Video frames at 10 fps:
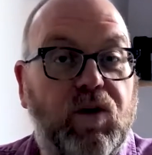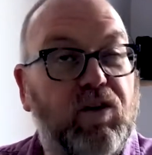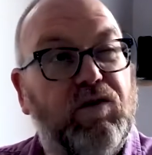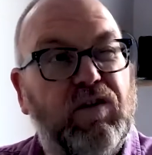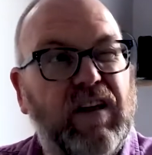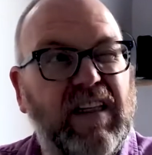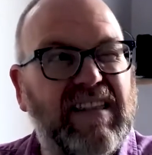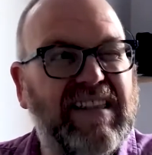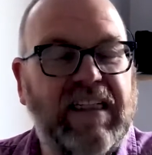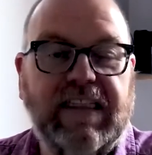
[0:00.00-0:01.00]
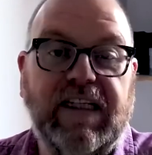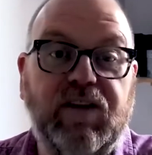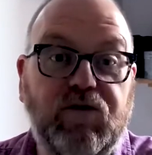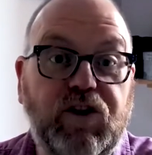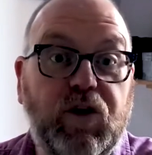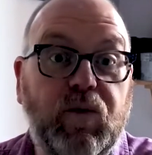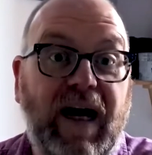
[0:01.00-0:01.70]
on the 15th and 16th of June